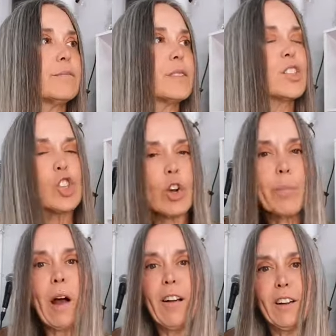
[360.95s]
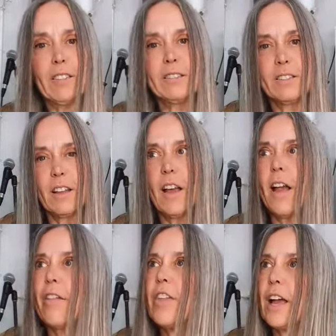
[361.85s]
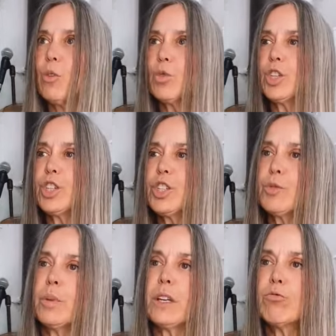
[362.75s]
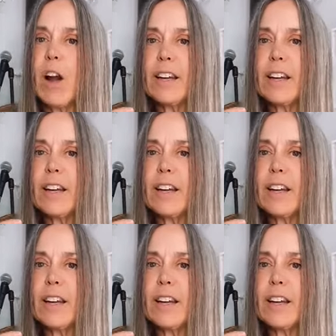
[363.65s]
Stockpile. They would be